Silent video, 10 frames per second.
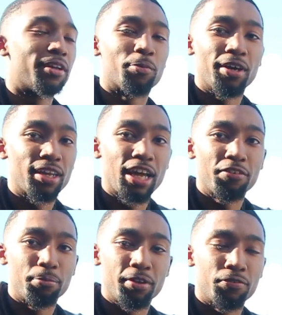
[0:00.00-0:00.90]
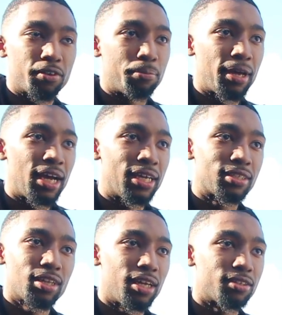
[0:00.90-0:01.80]
been, a way of life for me for the
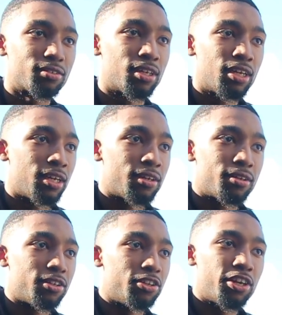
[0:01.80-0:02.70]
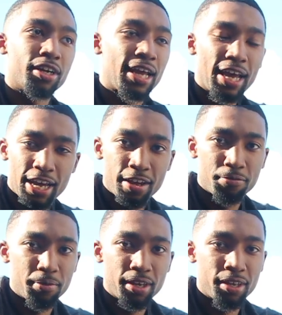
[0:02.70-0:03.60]
past like year and a
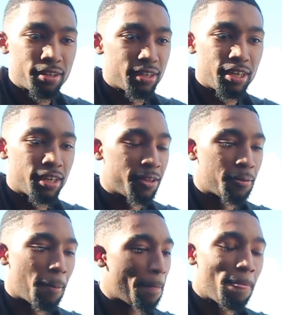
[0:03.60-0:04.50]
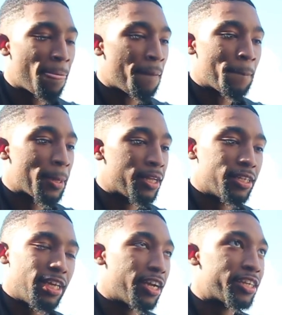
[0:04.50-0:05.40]
half, man. And